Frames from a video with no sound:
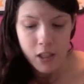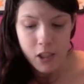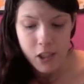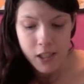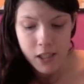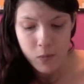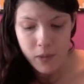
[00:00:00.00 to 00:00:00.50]

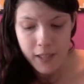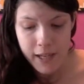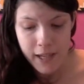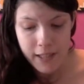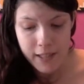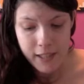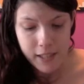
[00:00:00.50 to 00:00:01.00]
Just what
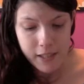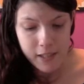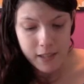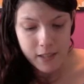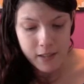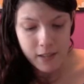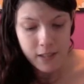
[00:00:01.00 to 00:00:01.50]
Haley needs,
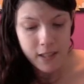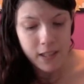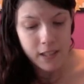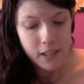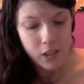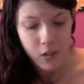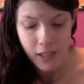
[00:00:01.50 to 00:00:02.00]
starting
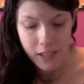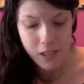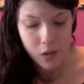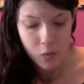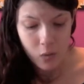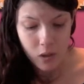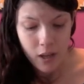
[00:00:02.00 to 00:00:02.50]
a new high
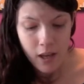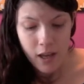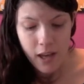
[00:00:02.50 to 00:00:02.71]
school.